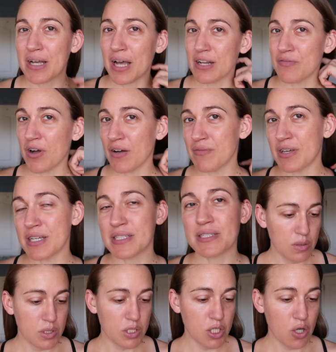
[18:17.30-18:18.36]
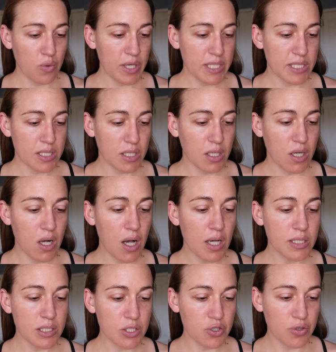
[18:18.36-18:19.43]
kind of obvious. So it's a
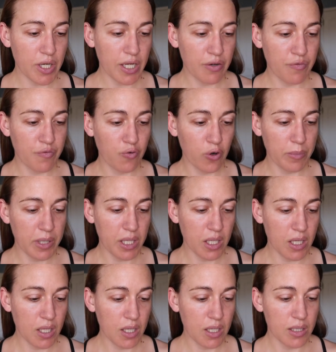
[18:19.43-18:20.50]
concentrated formula.